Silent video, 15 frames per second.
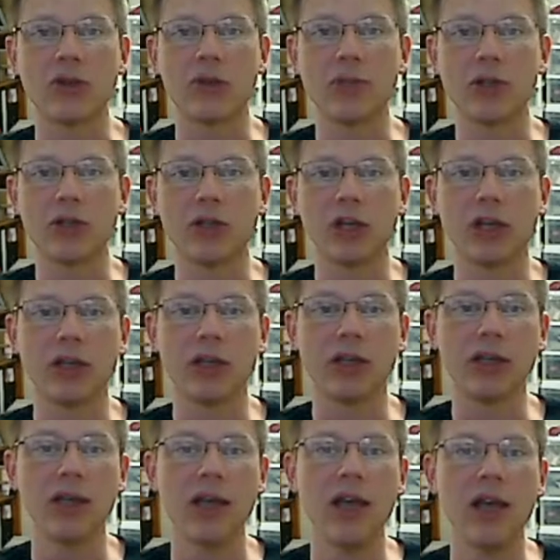machine.
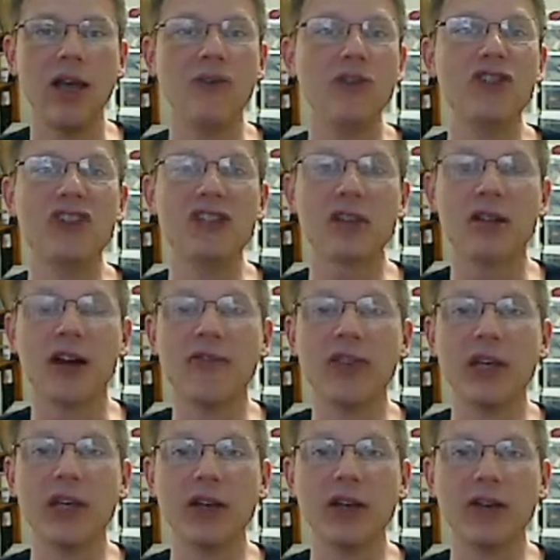And if you just love
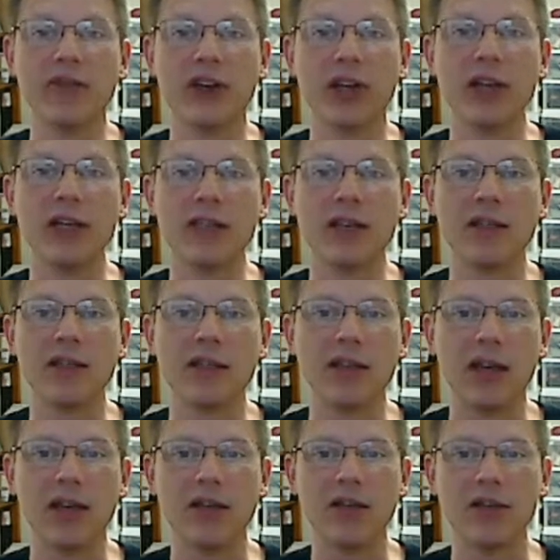the interface
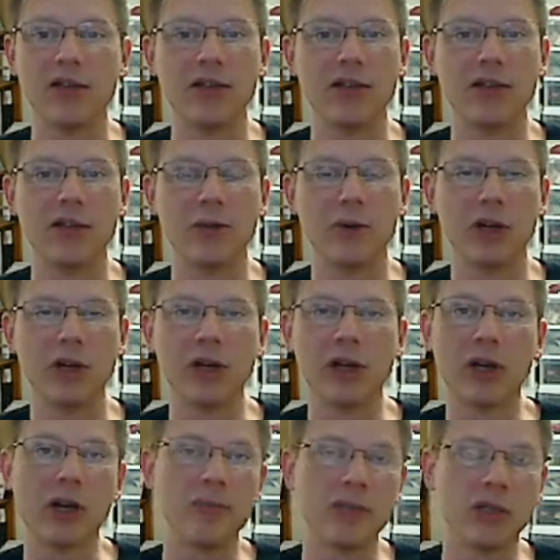and you want to hook
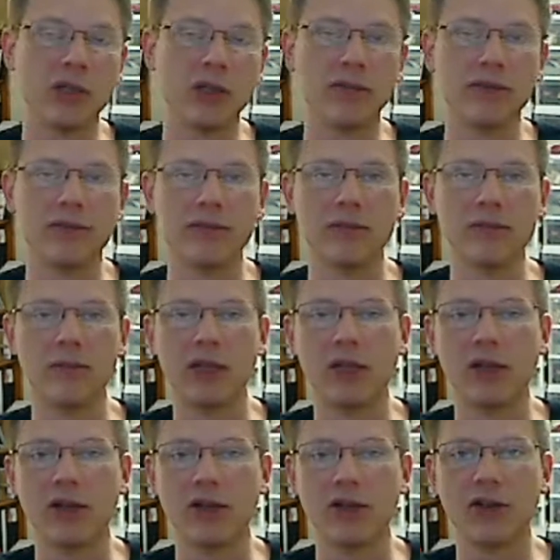it up to,
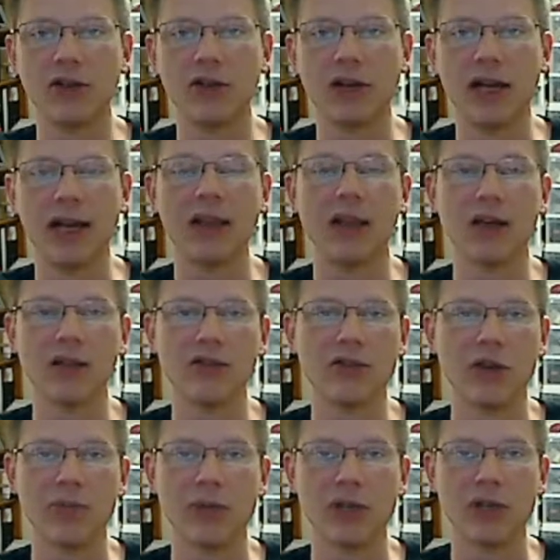you know, your analog
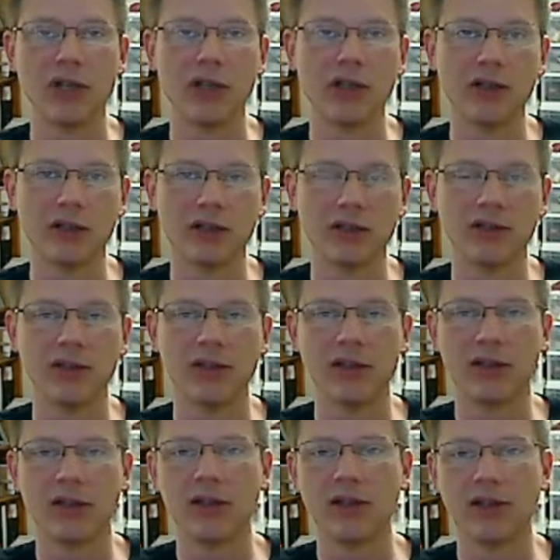drum machine and
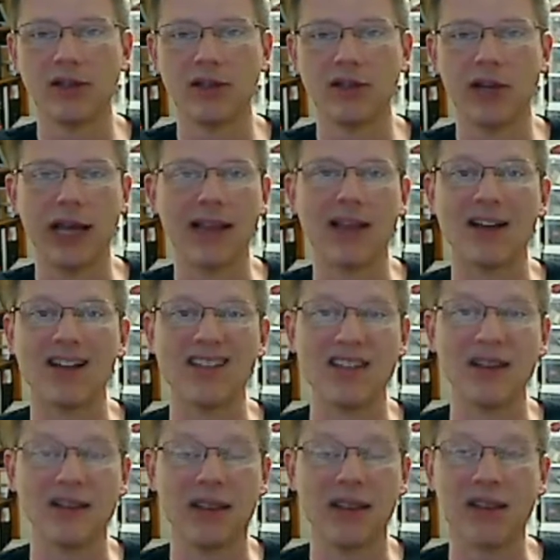your analog
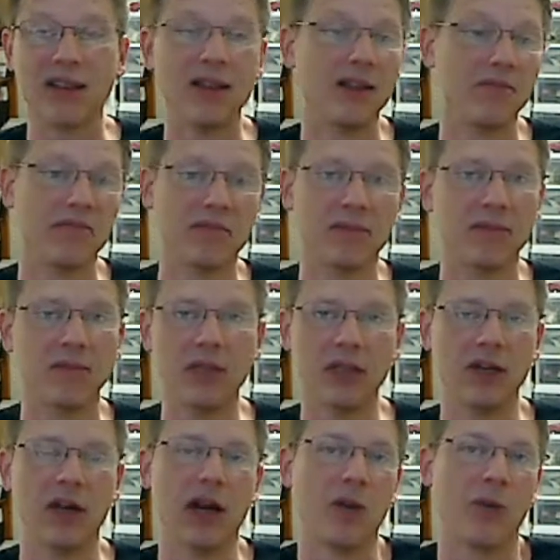synth,
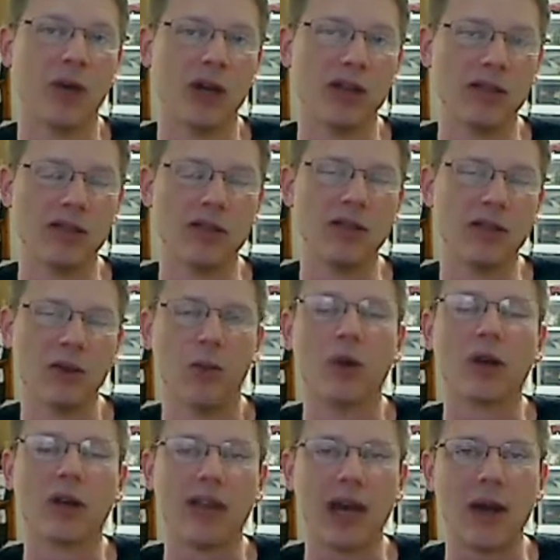you know, I want it to
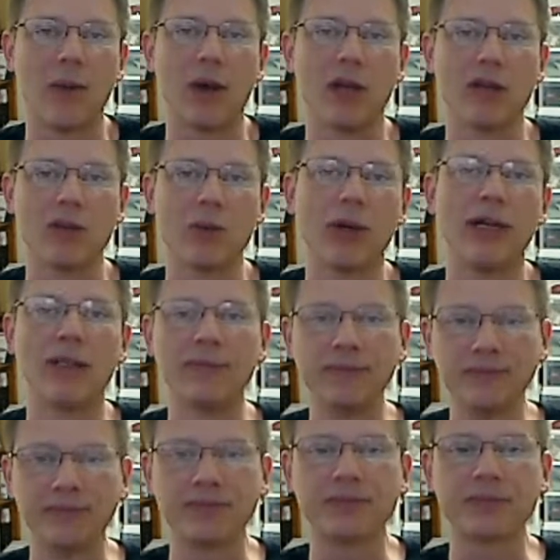work that way as well.
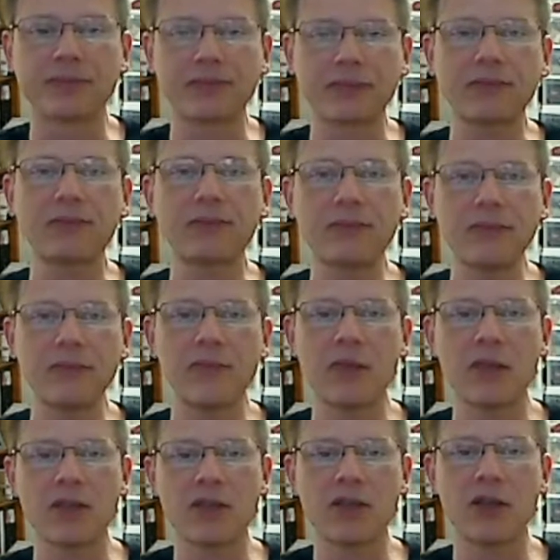
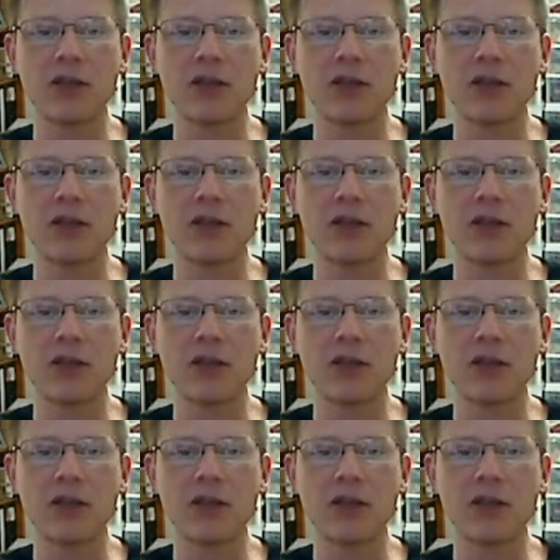So